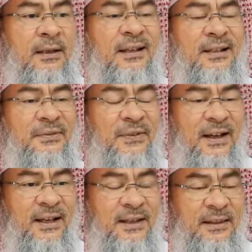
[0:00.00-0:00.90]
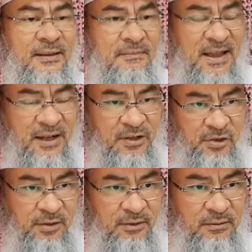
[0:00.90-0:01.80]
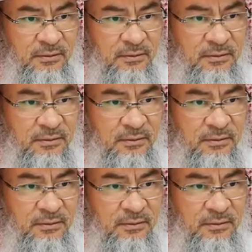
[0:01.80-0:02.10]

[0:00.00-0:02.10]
nullify the marriage?